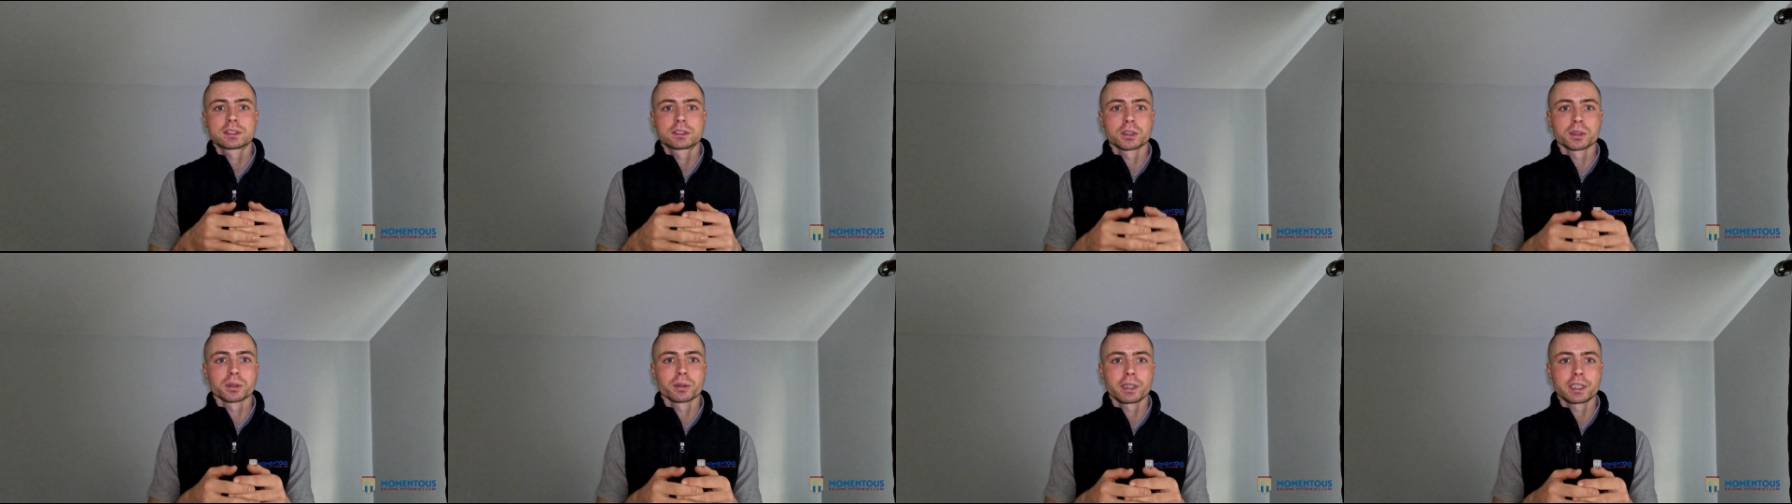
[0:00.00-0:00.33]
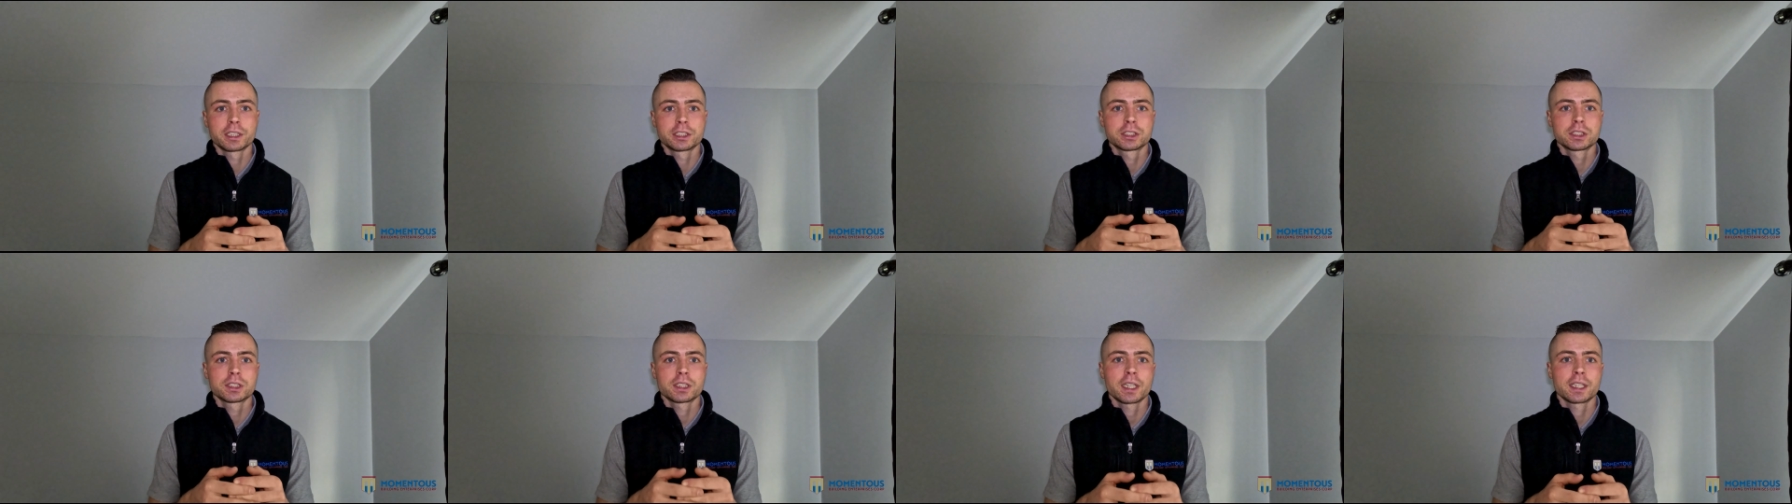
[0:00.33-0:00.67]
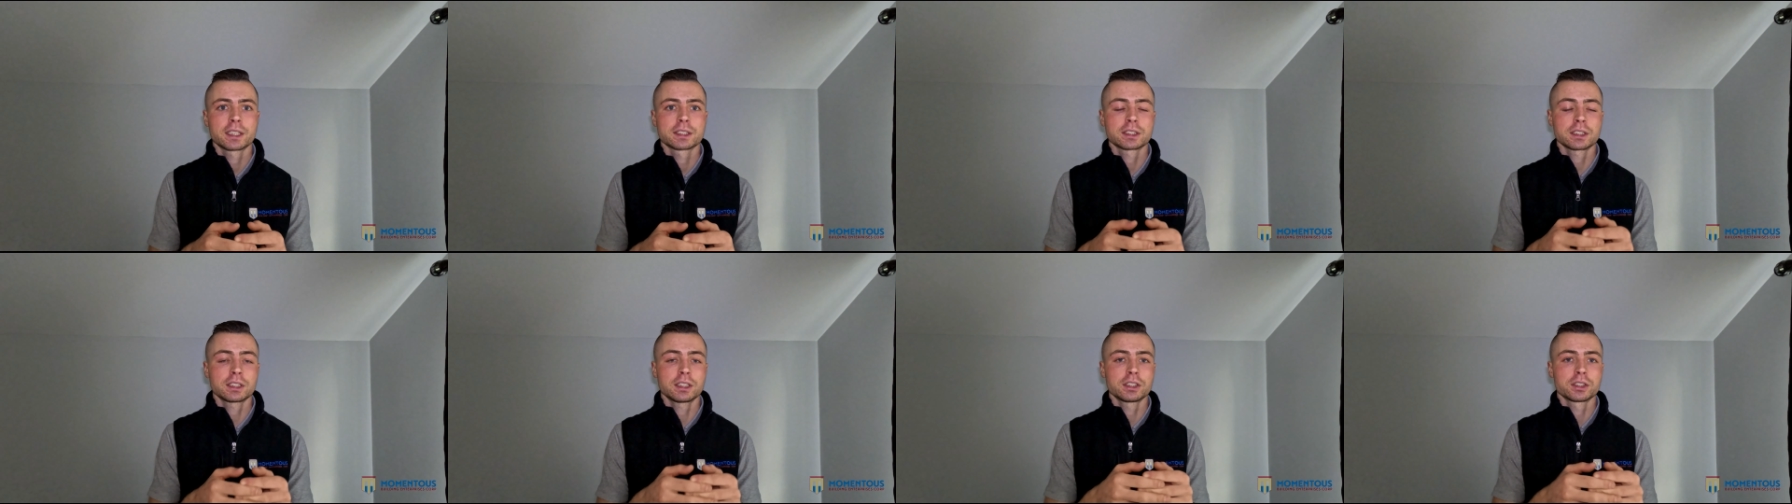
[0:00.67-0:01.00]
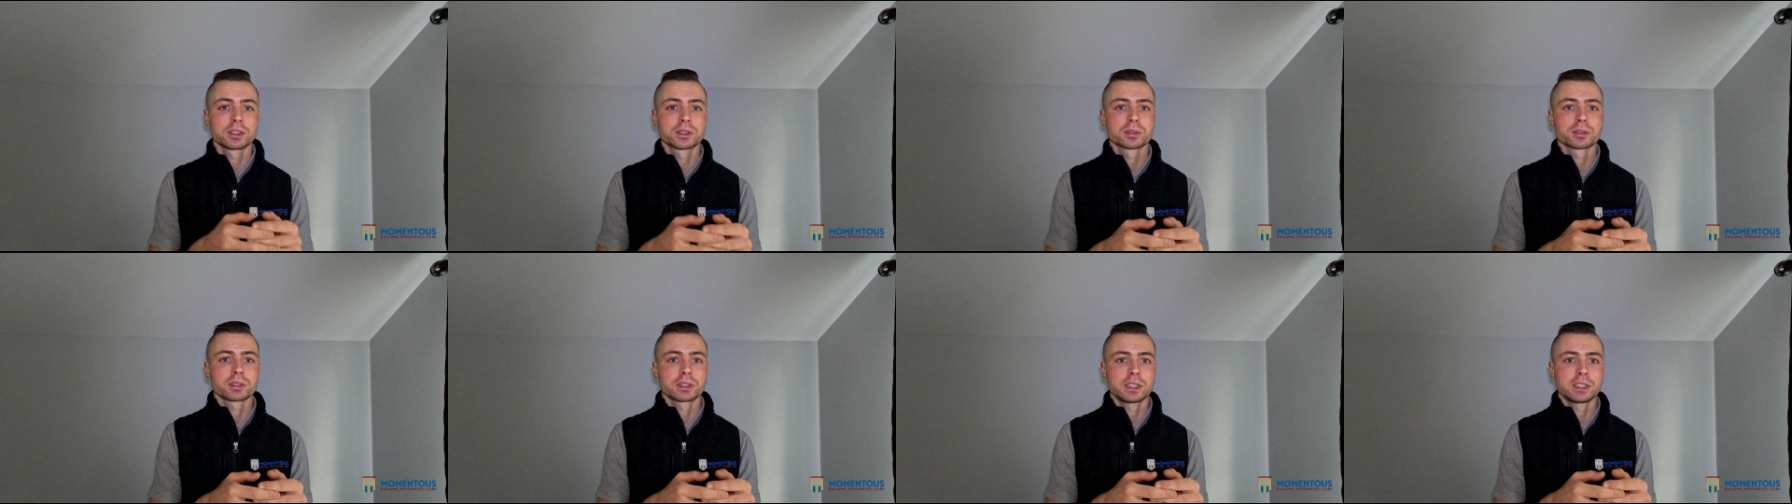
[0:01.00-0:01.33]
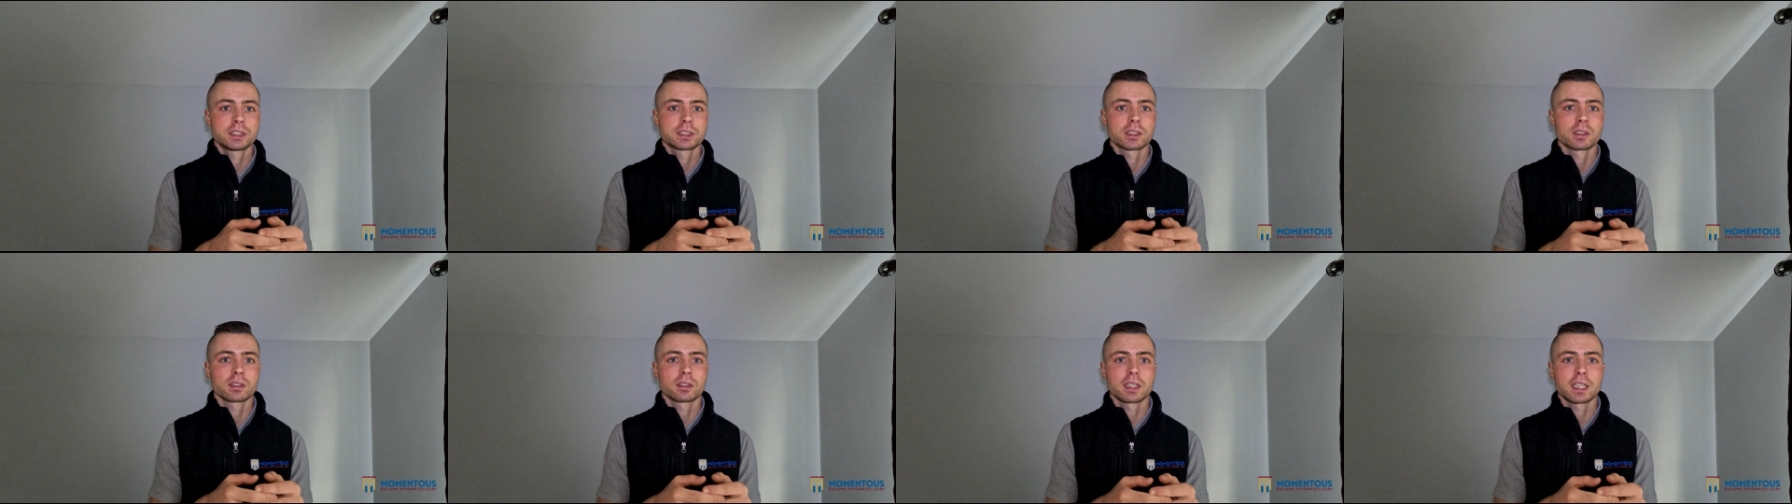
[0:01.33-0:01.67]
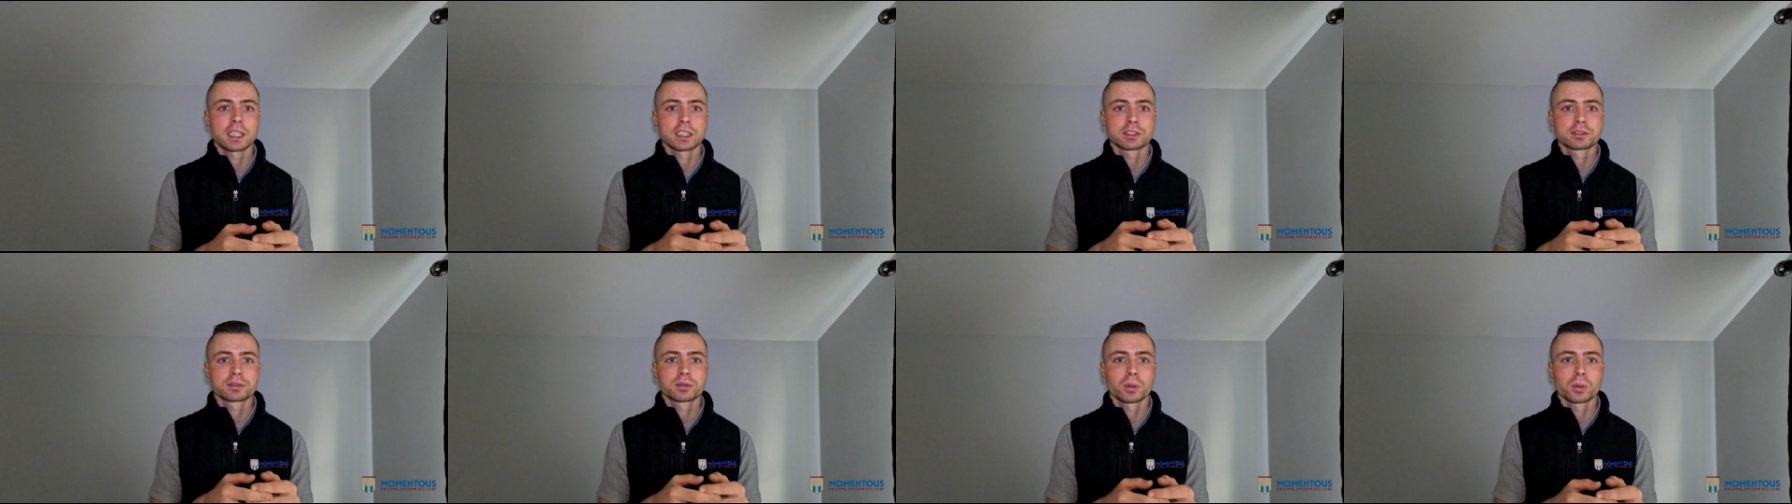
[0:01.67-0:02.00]
duration has increased in the
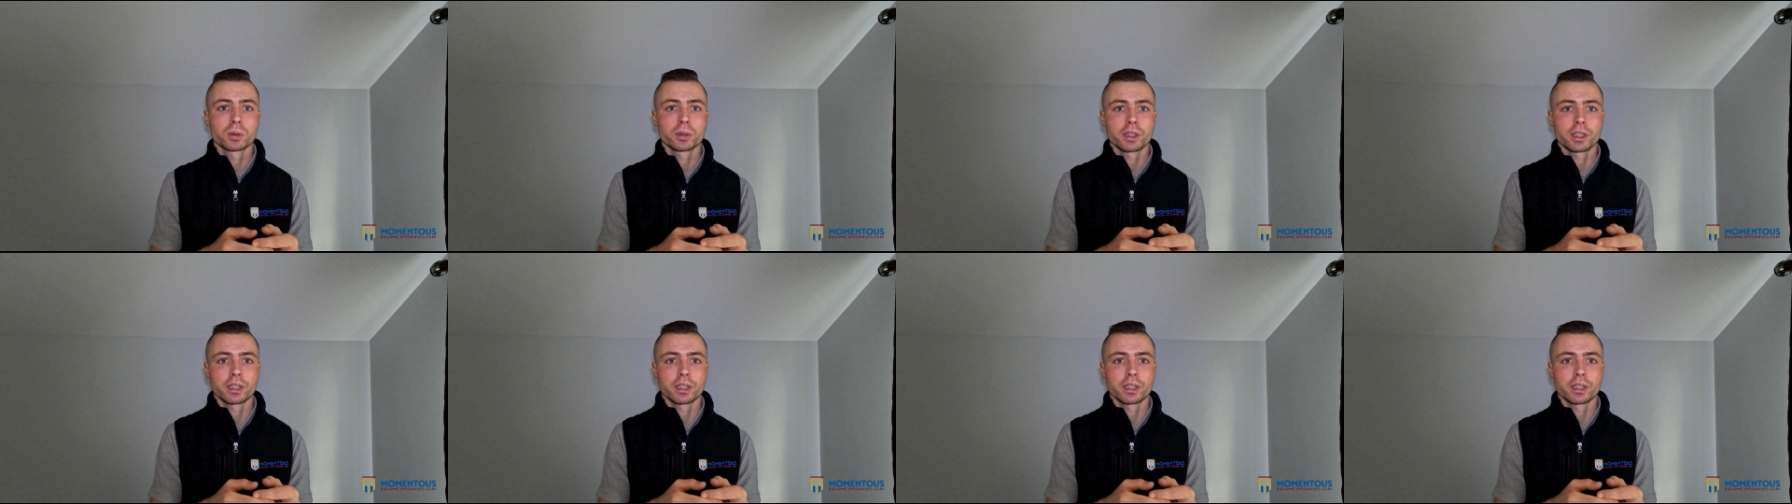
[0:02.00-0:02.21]
last four